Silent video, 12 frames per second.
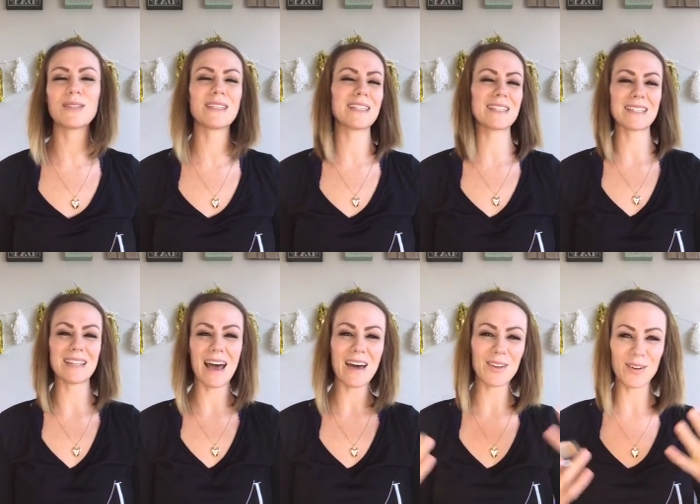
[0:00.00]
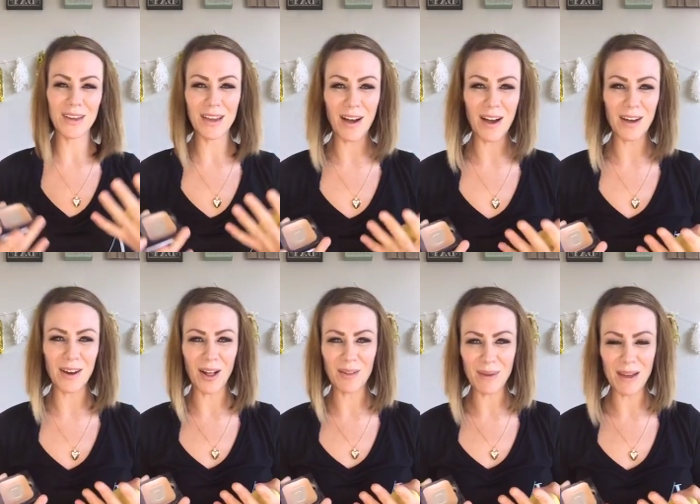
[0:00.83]
used to slathering on
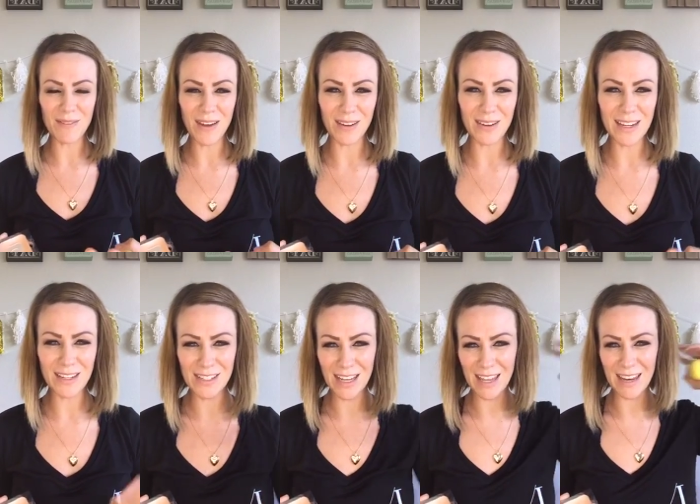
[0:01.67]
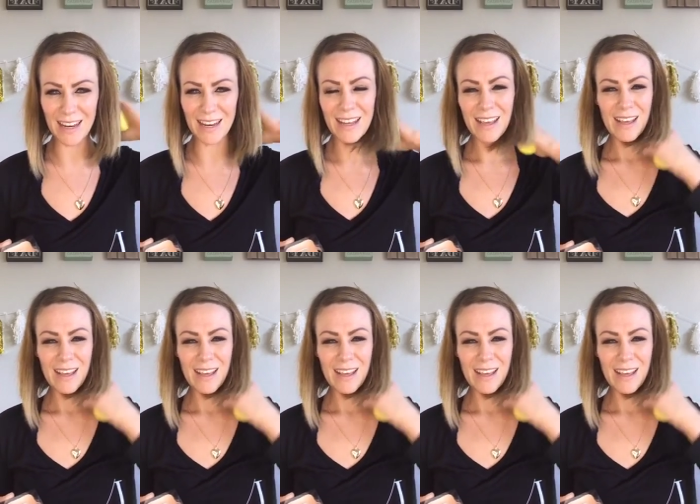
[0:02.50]
all my foundation and